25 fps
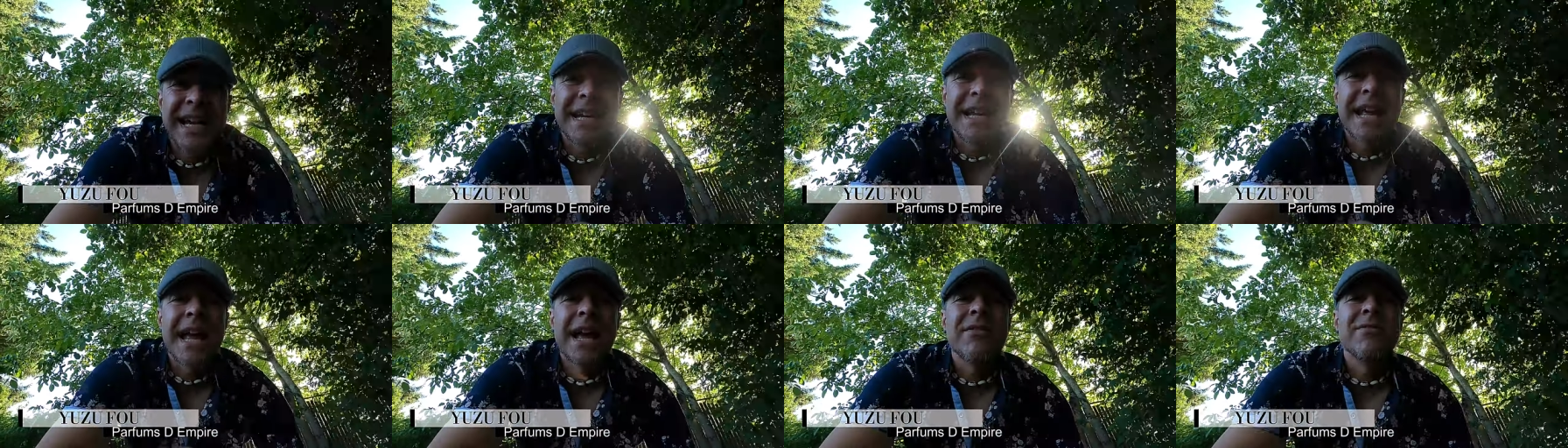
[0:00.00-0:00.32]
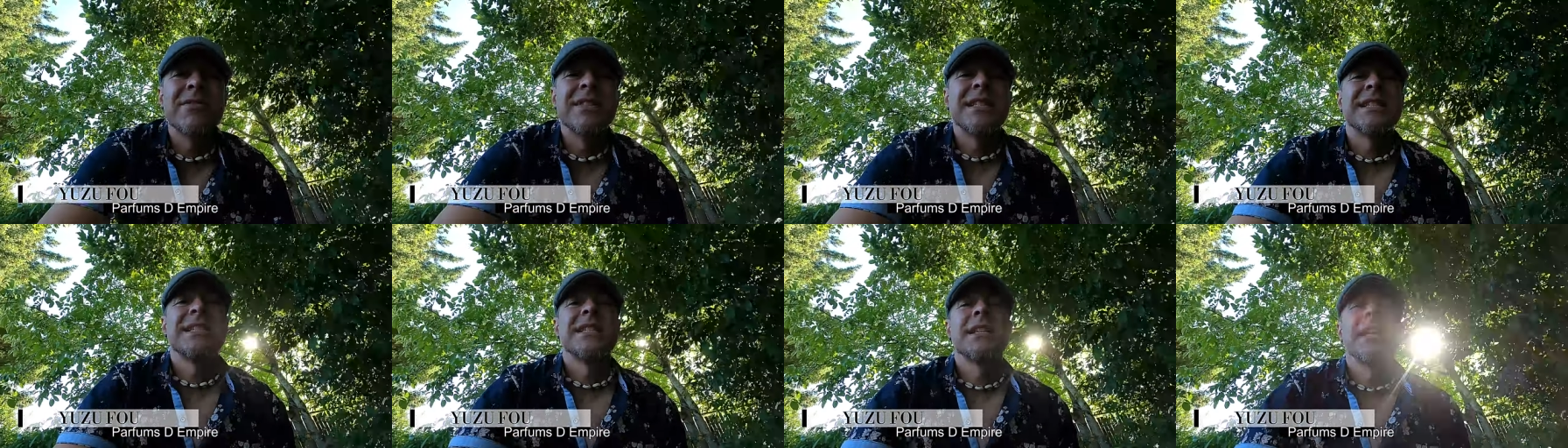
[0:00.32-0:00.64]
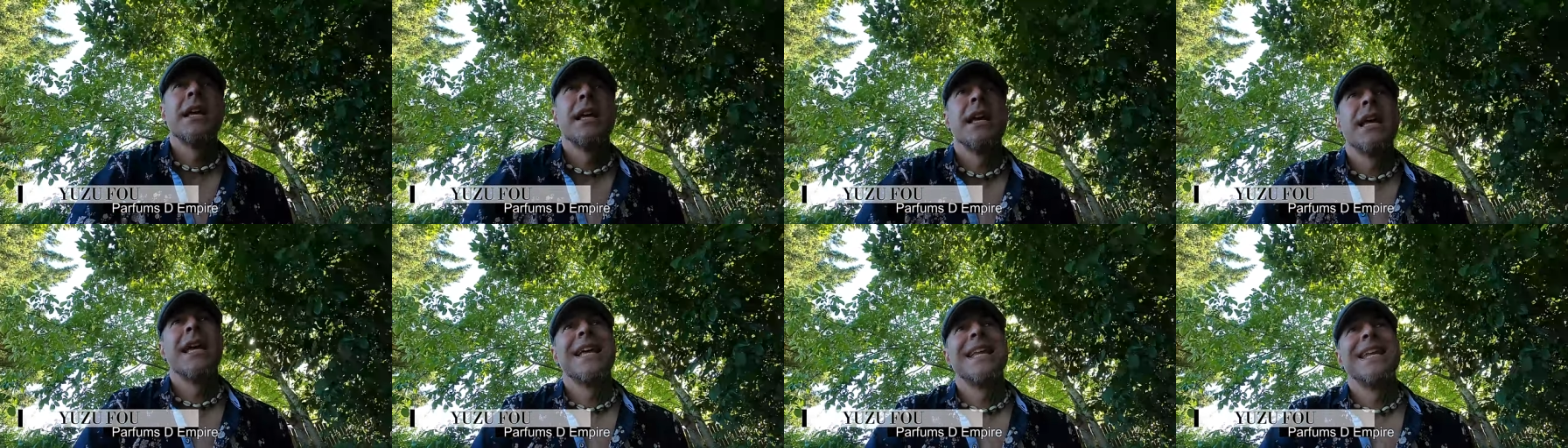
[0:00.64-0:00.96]
kind of have this
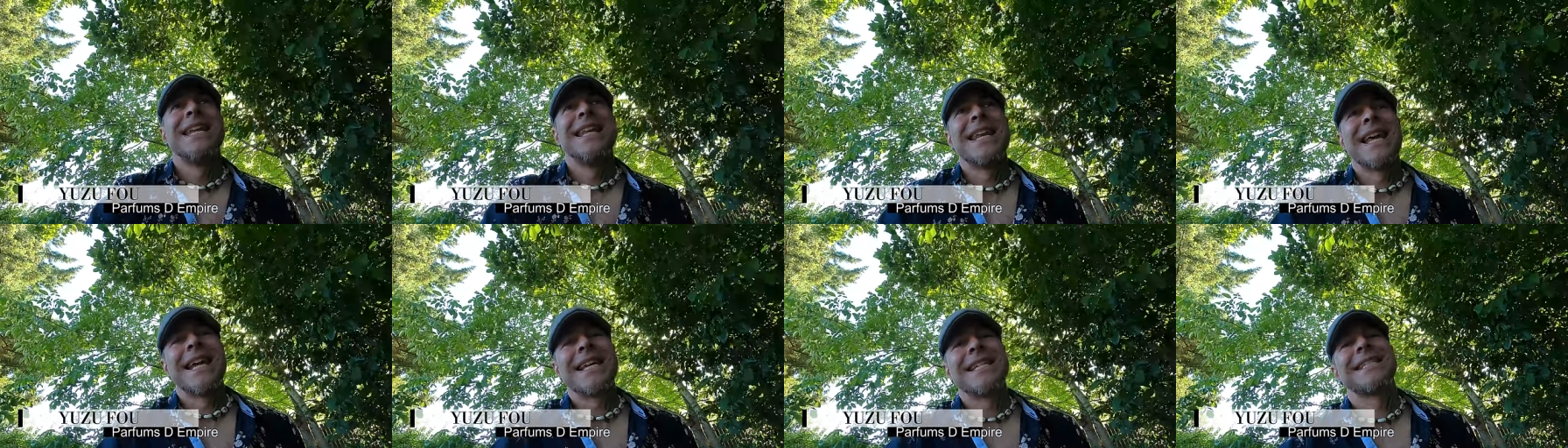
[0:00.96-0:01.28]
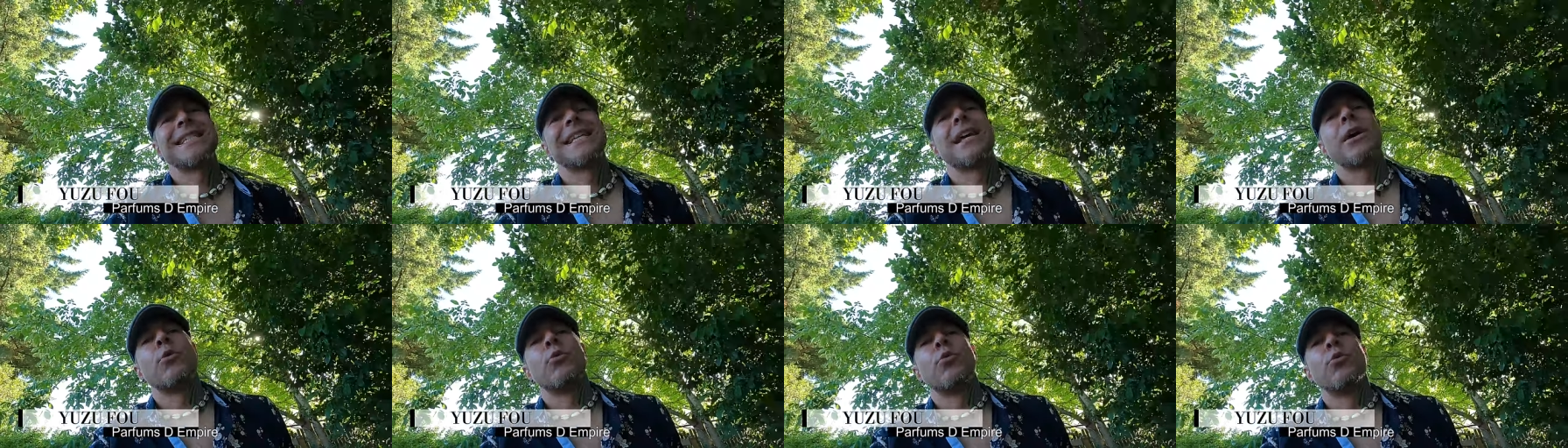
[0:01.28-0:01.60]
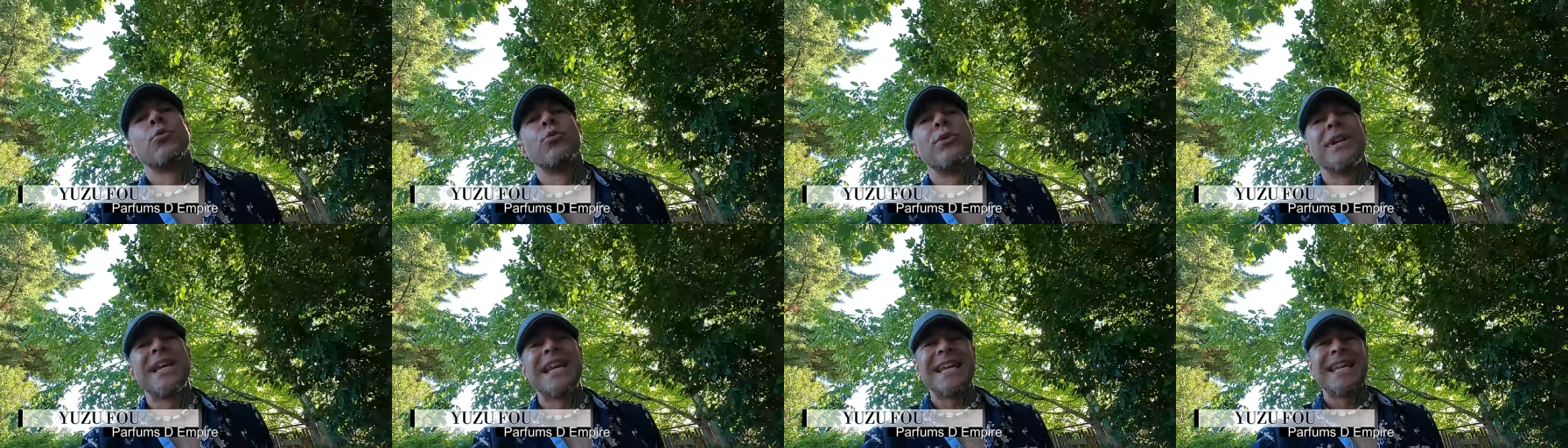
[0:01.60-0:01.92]
nice
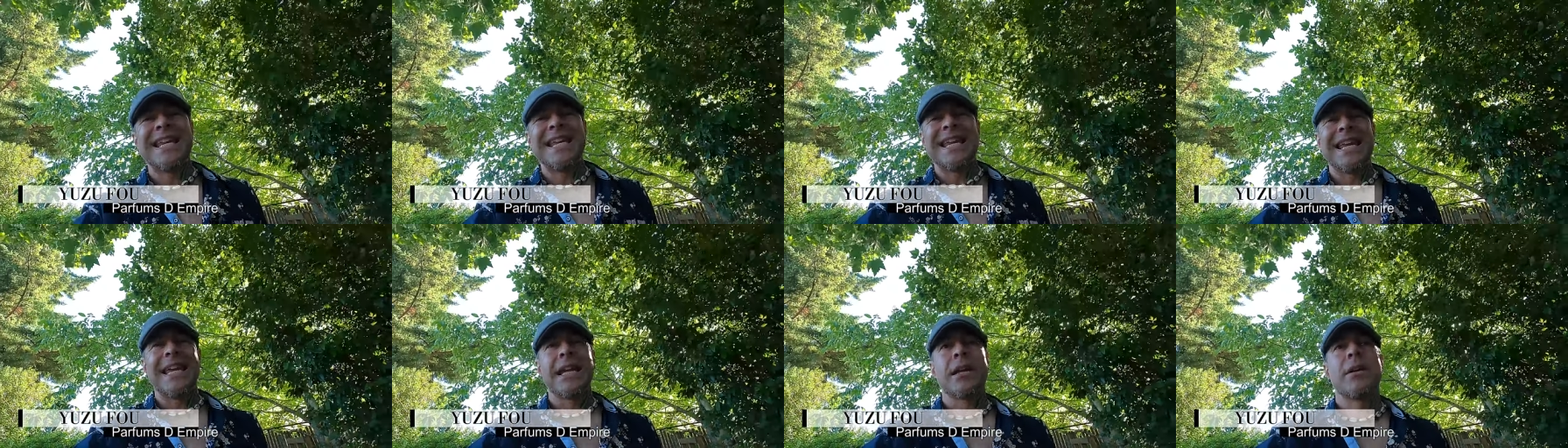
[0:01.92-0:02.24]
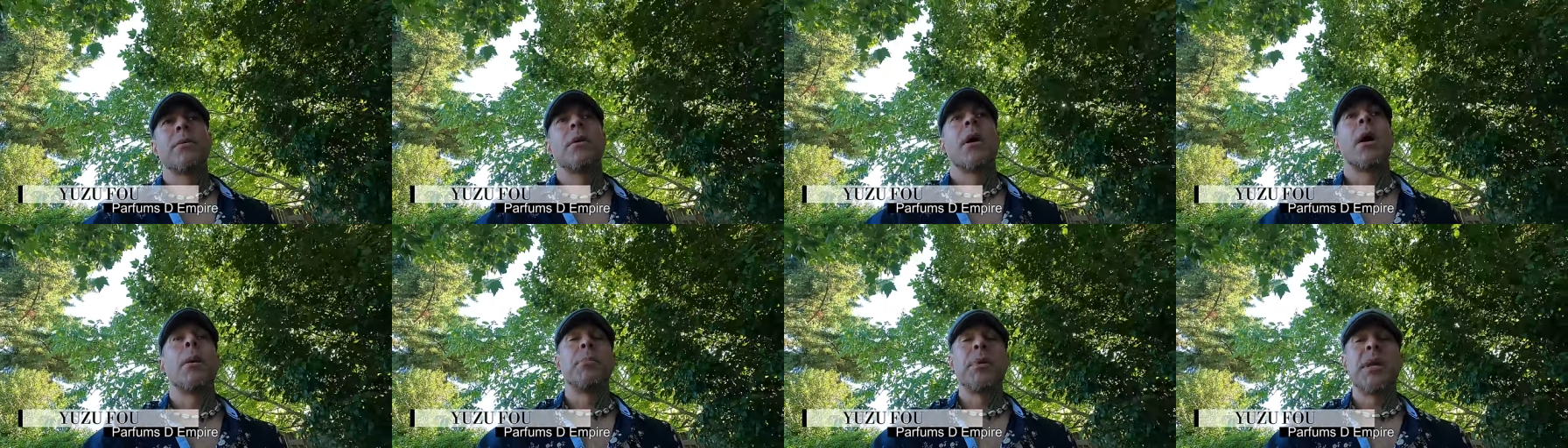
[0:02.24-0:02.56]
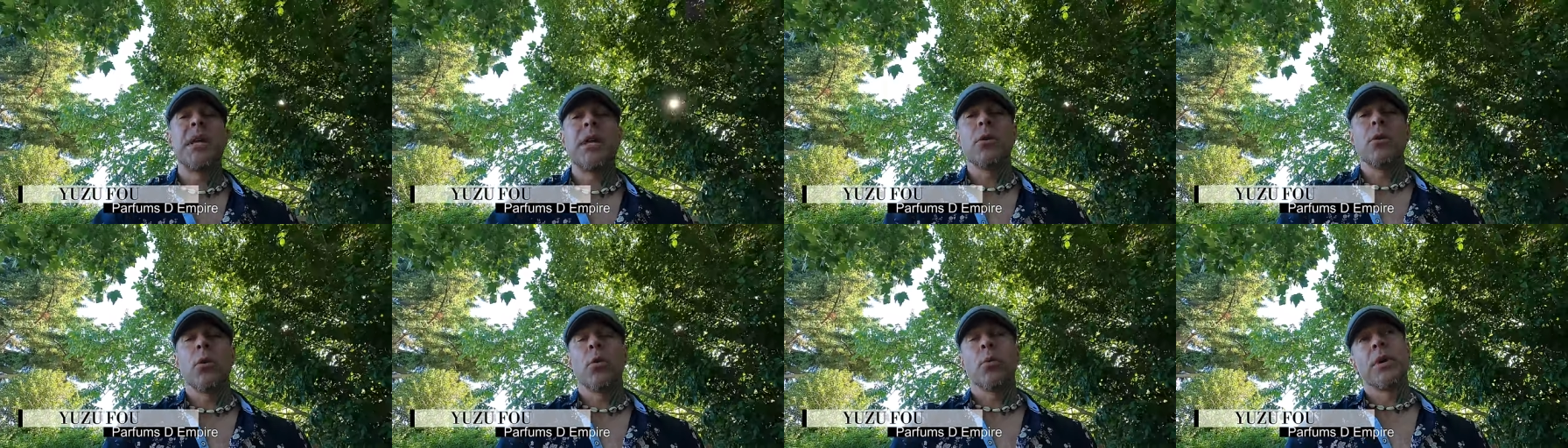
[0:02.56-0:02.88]
reedy
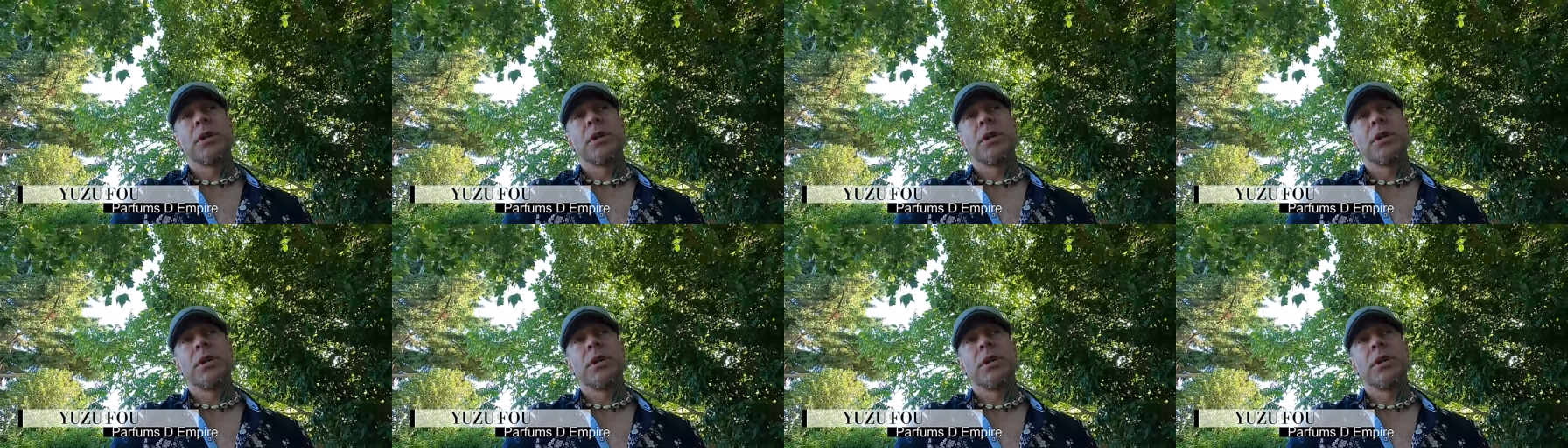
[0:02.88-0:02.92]
appeal,